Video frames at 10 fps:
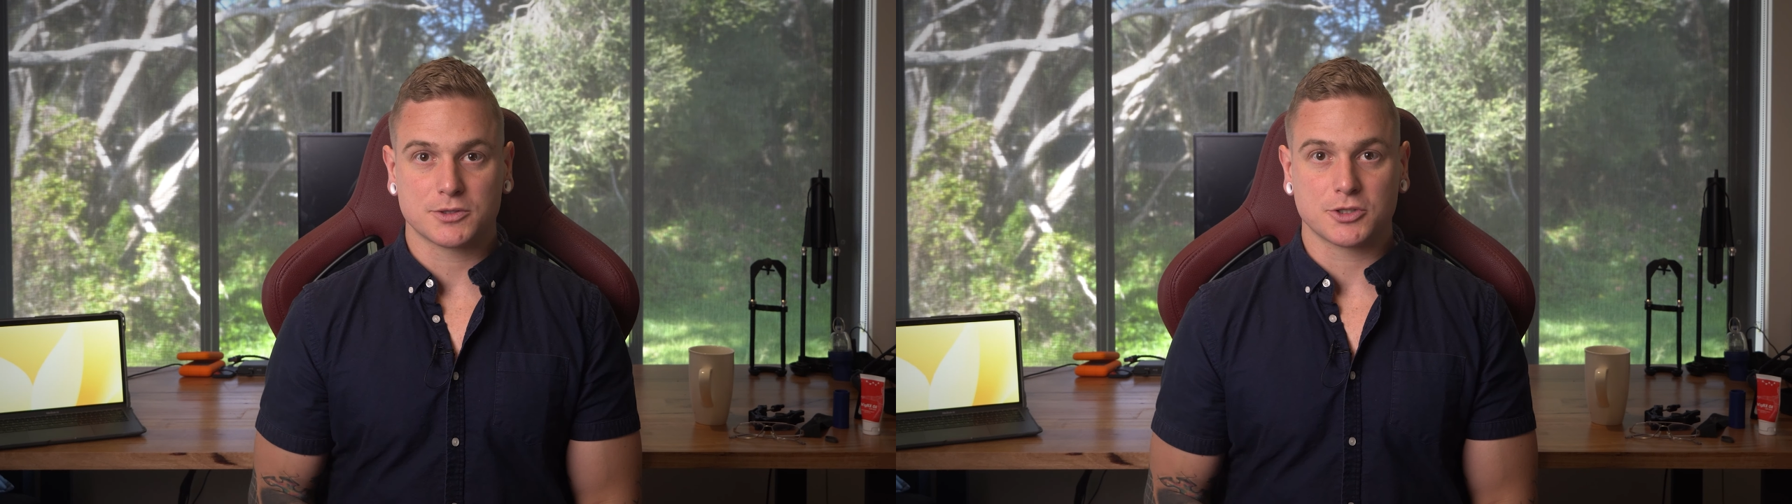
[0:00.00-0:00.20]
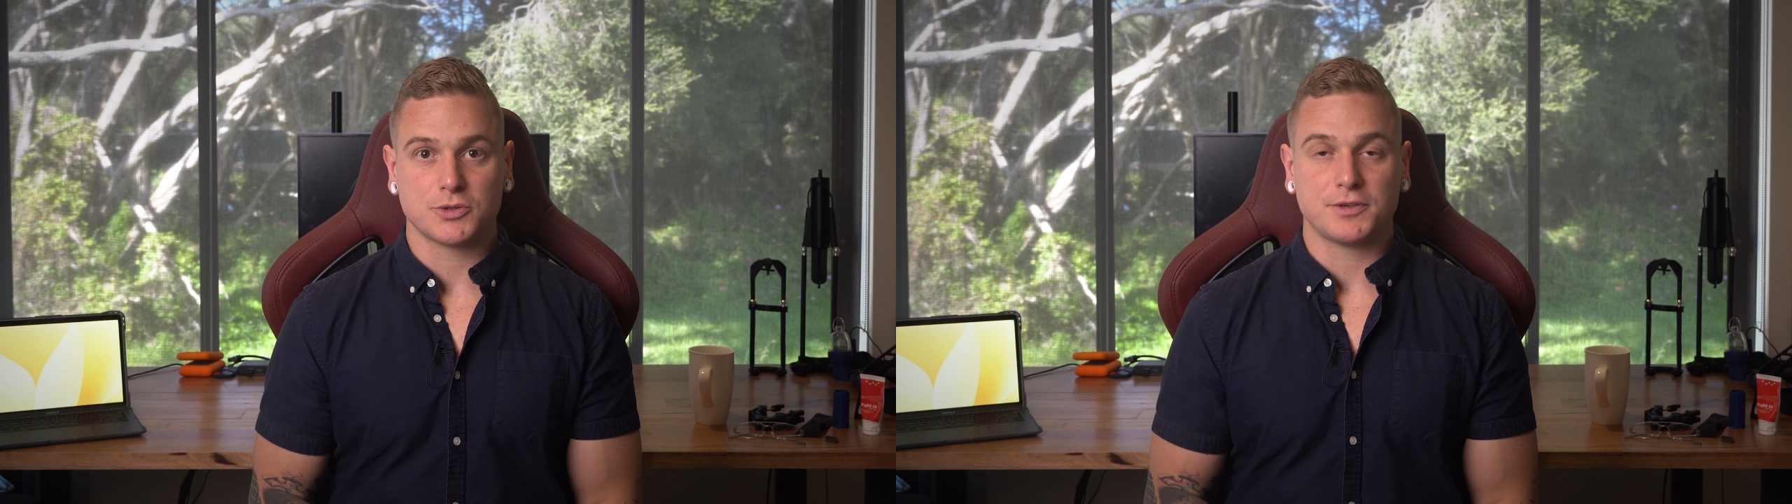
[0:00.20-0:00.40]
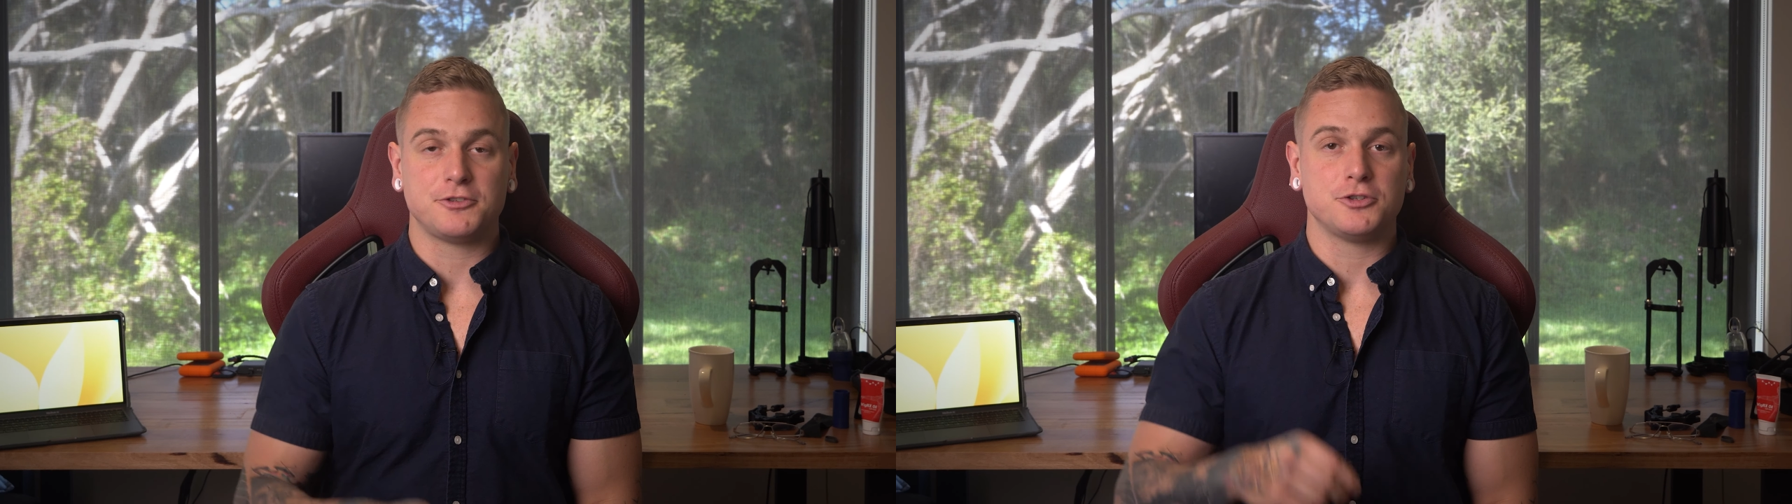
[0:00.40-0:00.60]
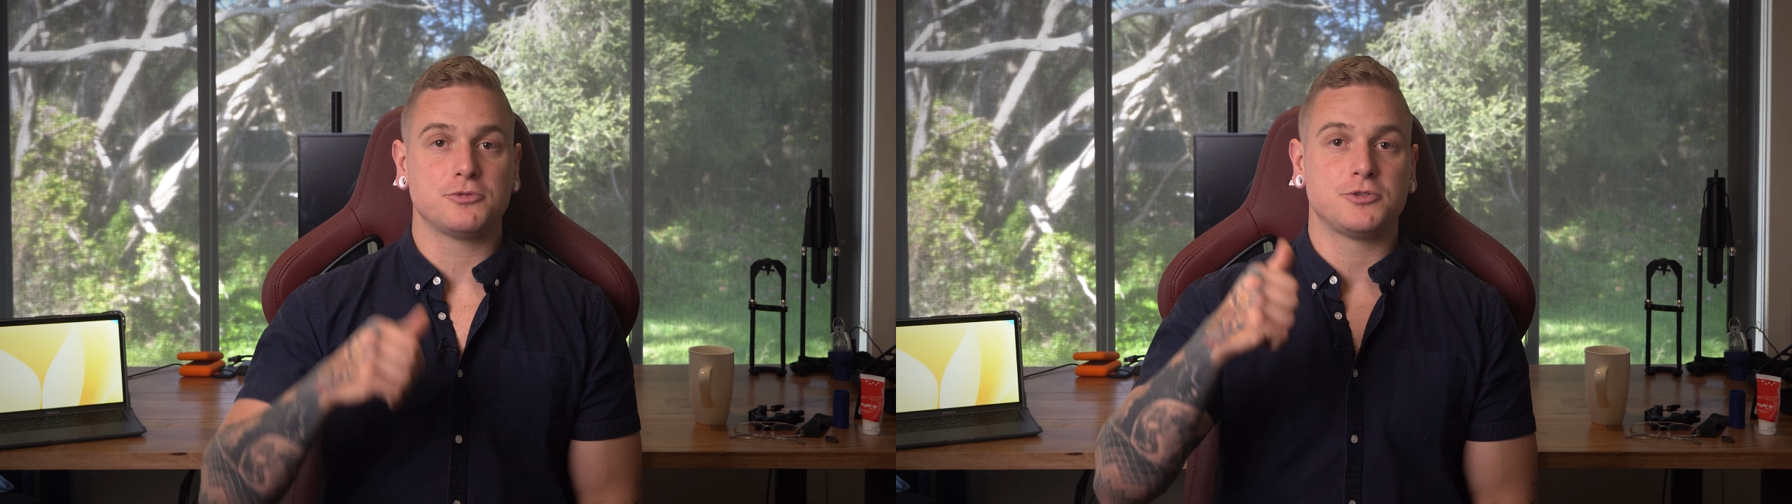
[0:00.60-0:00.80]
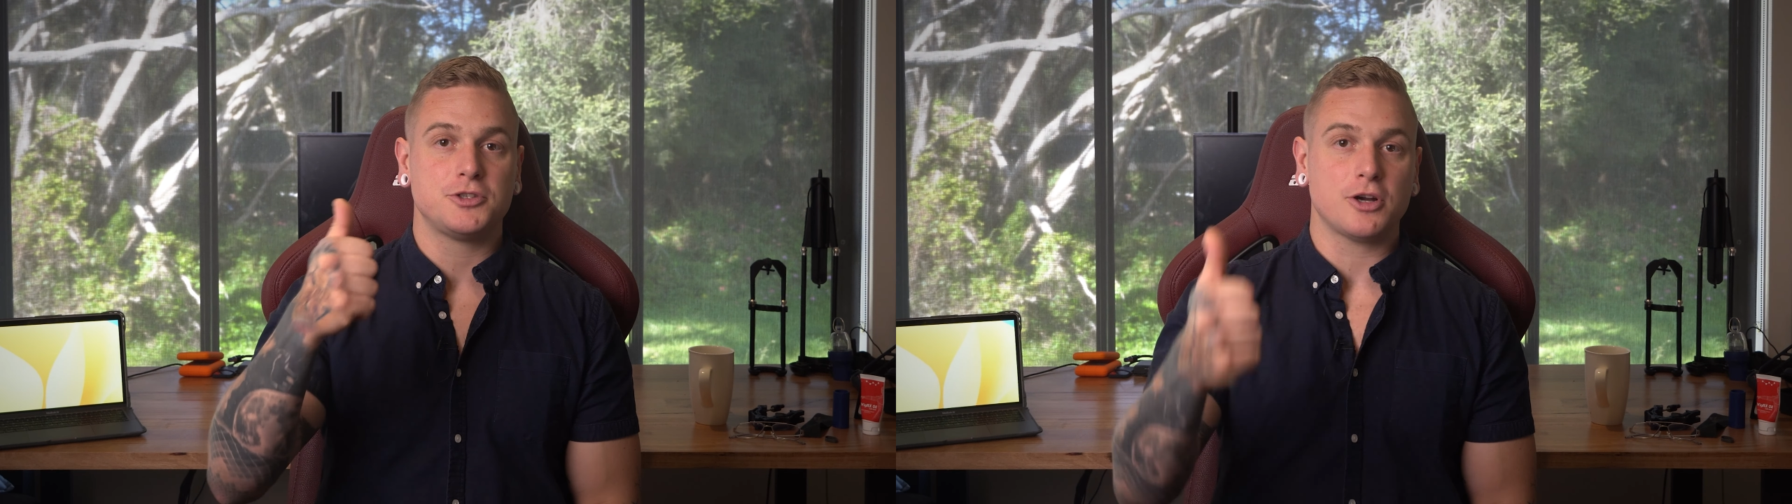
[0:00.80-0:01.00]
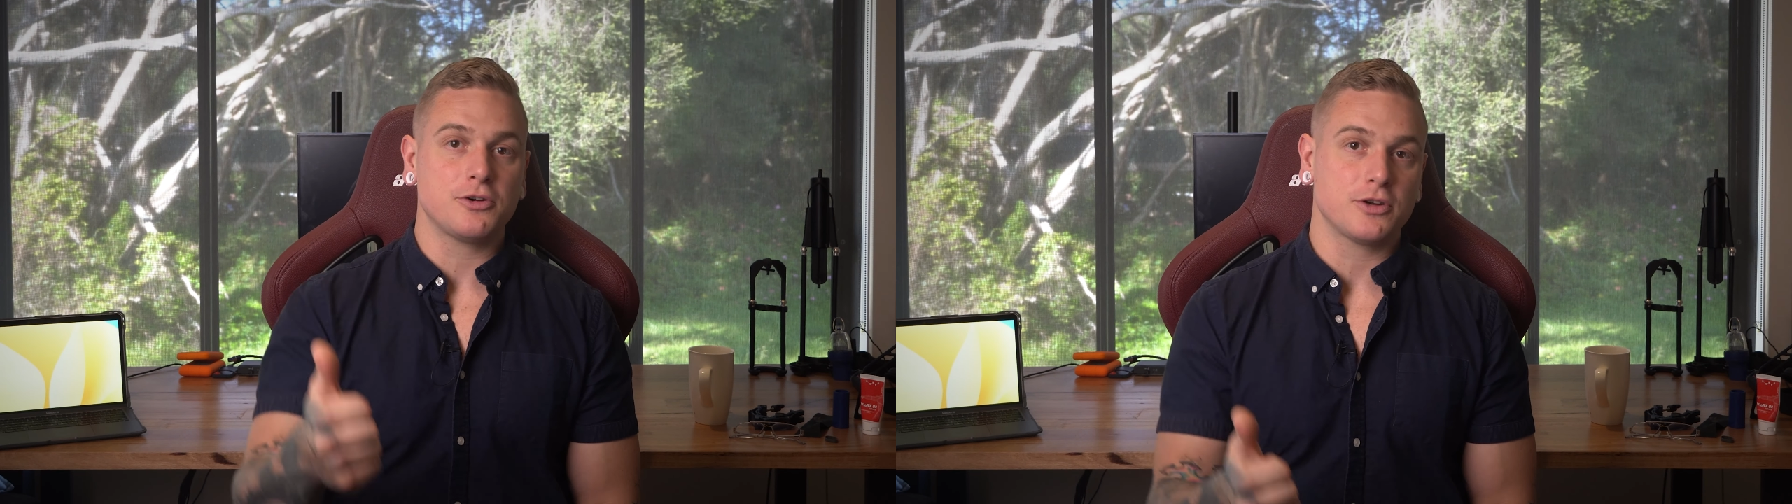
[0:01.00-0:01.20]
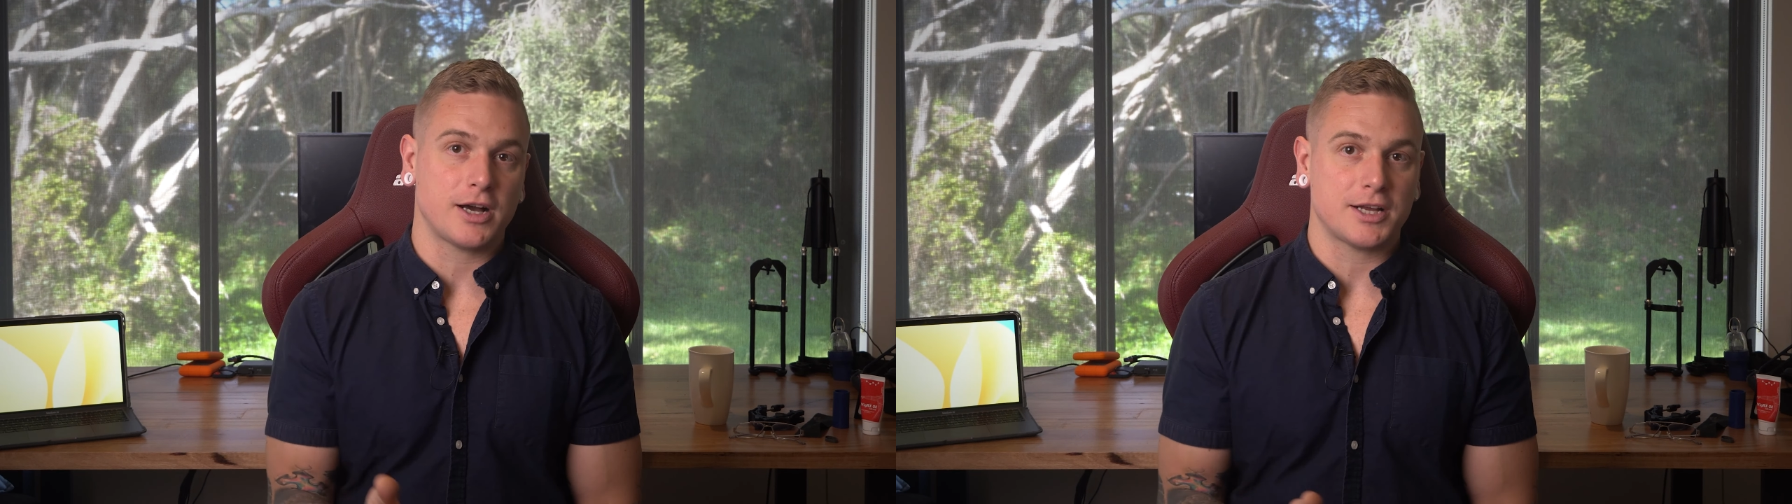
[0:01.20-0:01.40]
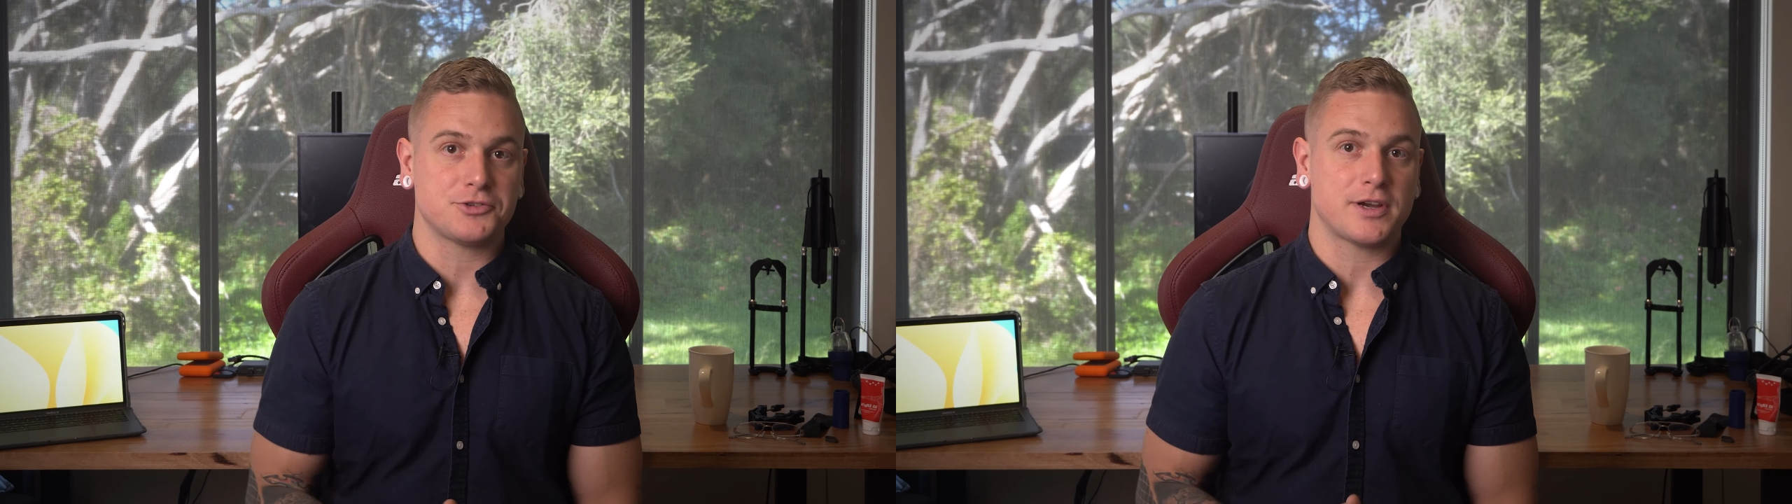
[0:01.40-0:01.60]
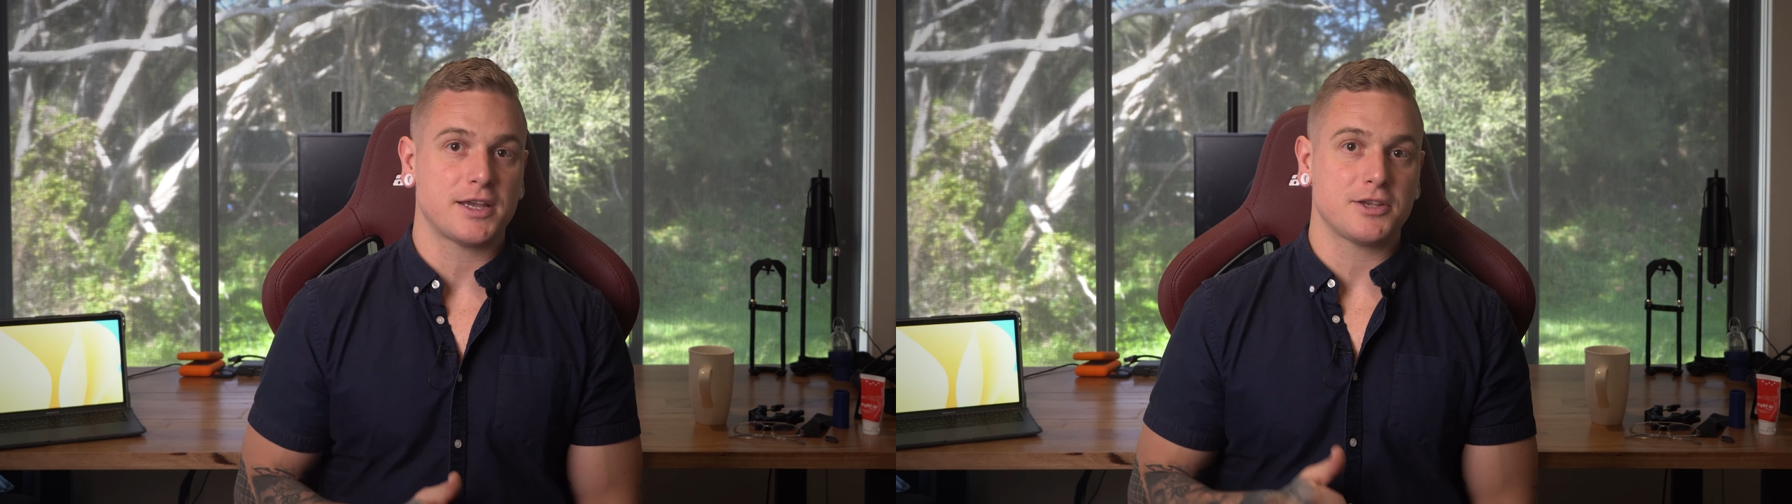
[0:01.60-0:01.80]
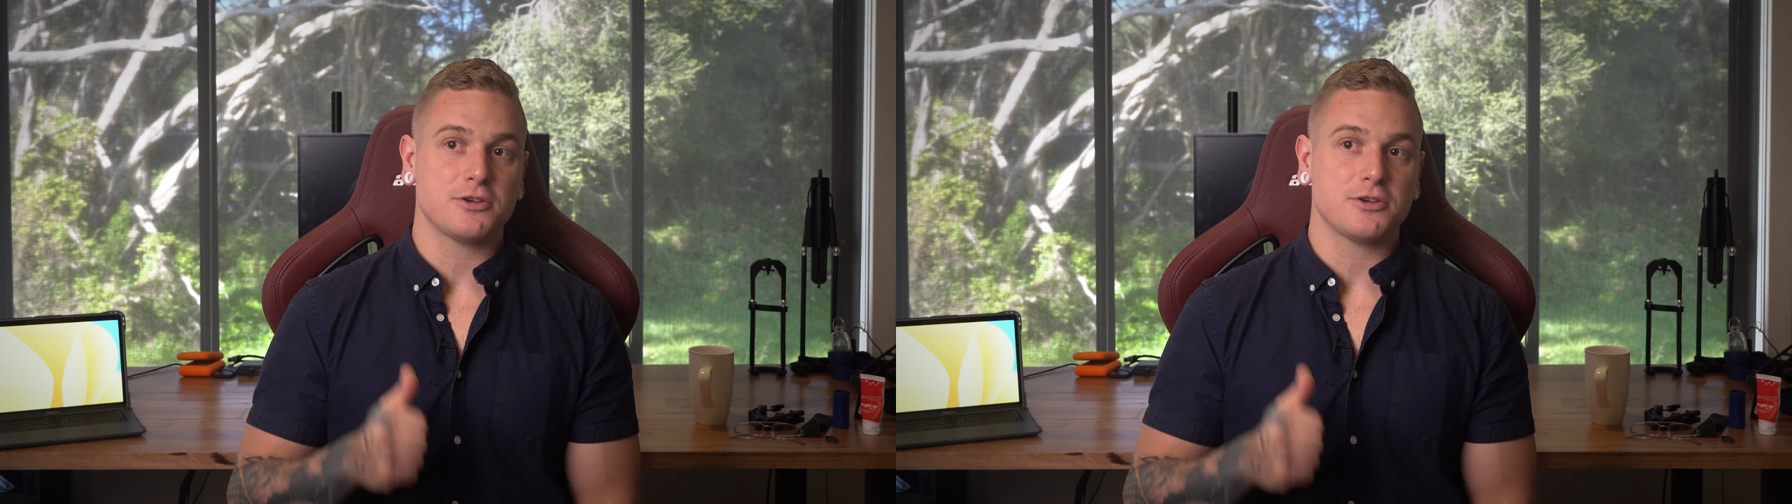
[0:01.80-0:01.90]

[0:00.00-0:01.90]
So if you don't hydrate,